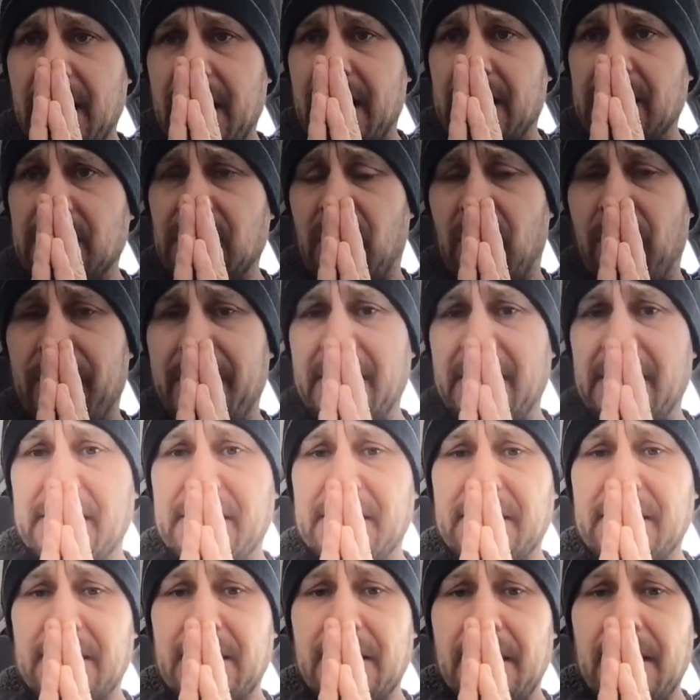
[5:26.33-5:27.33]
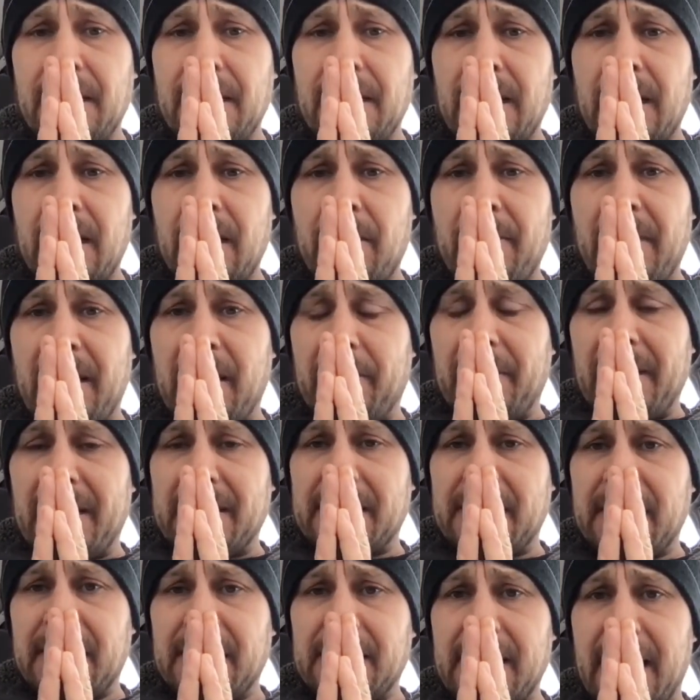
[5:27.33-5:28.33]
As always, many
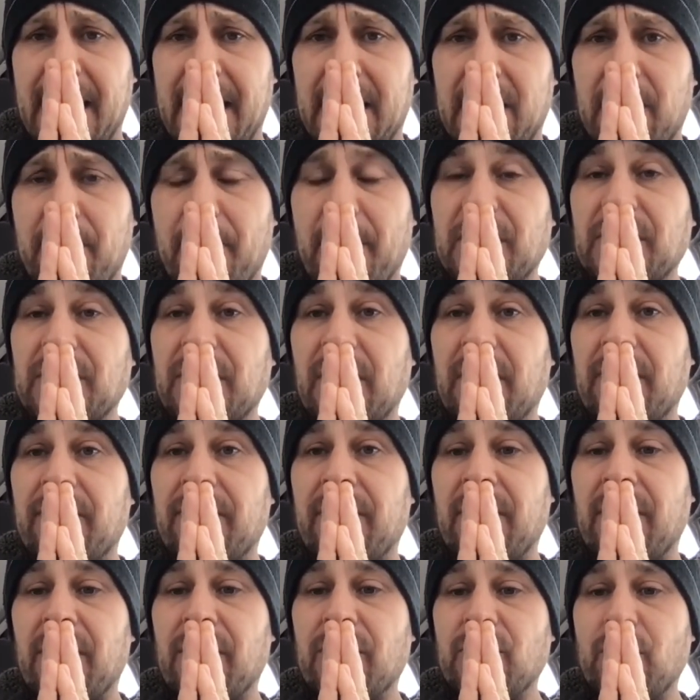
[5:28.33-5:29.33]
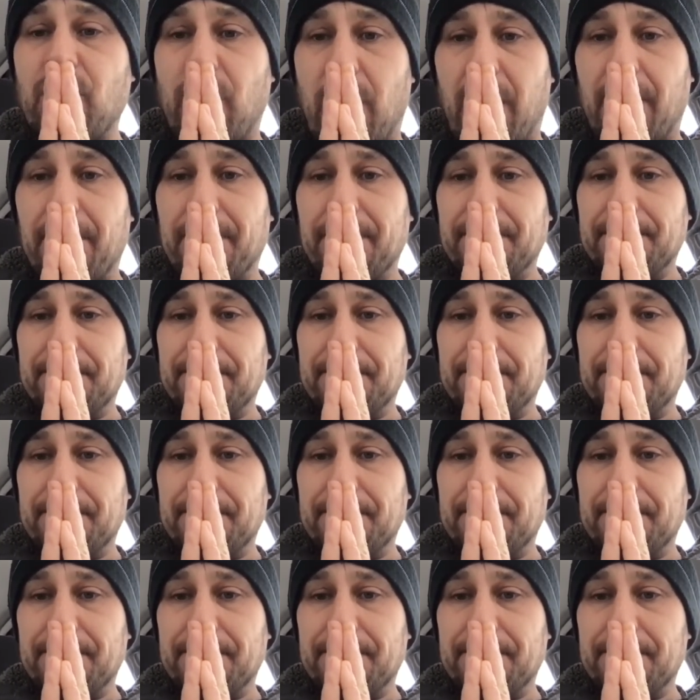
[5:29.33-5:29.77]
blessings and much love to all.